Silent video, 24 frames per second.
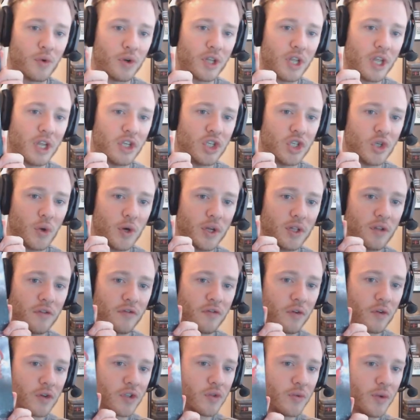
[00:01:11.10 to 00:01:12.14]
really enjoyed the
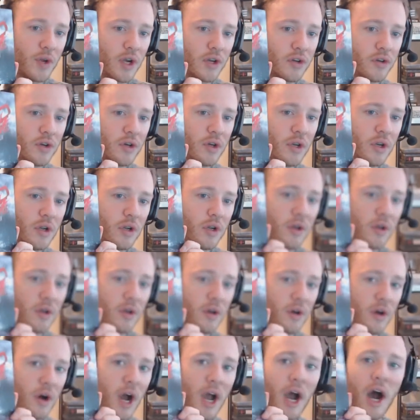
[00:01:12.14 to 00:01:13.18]
first 300,
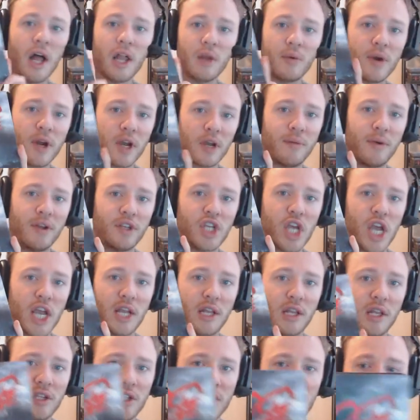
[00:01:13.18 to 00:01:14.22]
I highly recommend
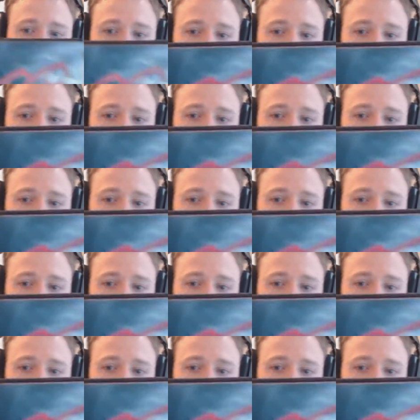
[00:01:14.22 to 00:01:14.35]
checking this